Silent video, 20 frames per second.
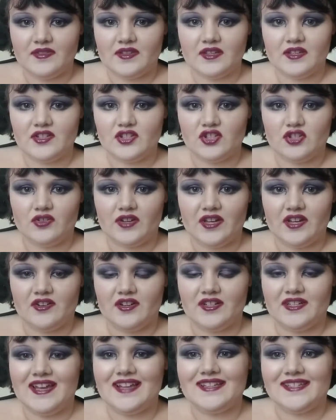the song
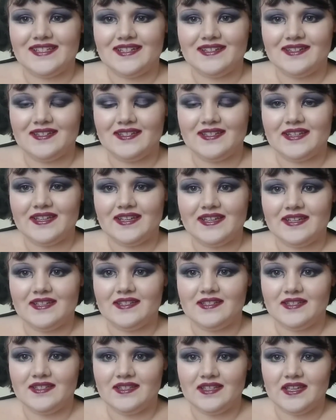Iridescent
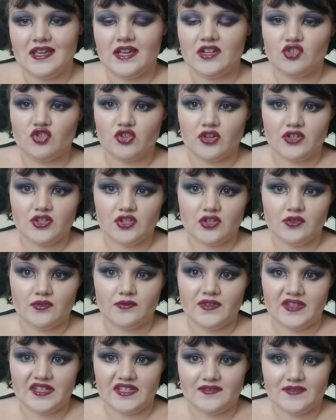is the intro song
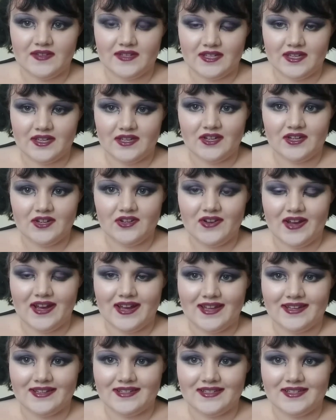for this video
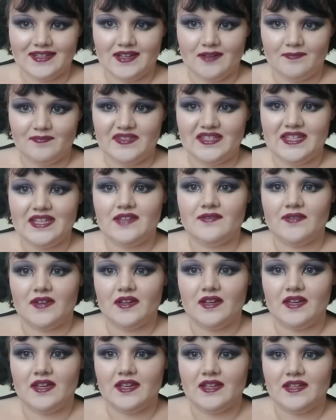and um,
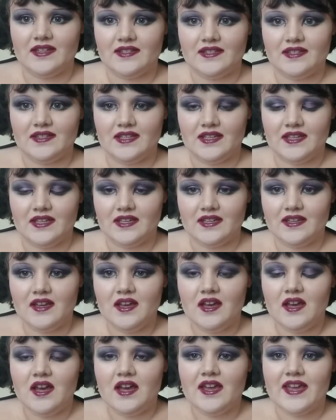Diva is the,
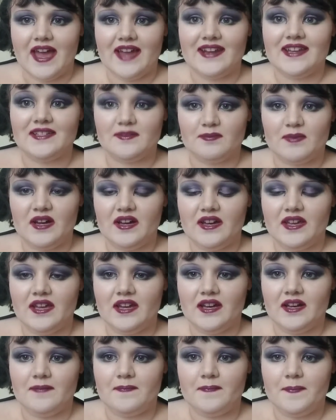yeah and it's my,
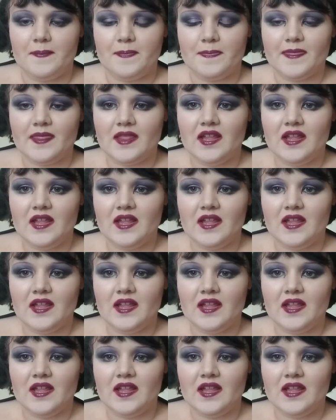um,